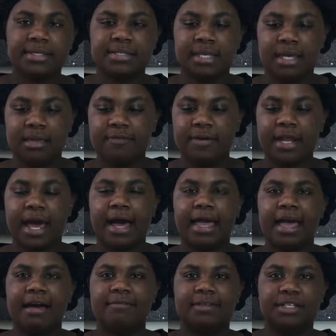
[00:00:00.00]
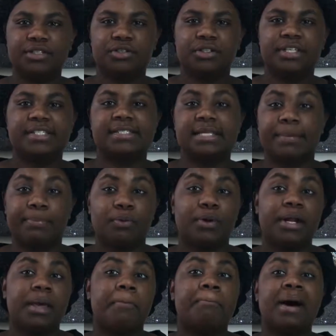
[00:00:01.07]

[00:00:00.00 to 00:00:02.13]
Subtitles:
this even, I have literally separated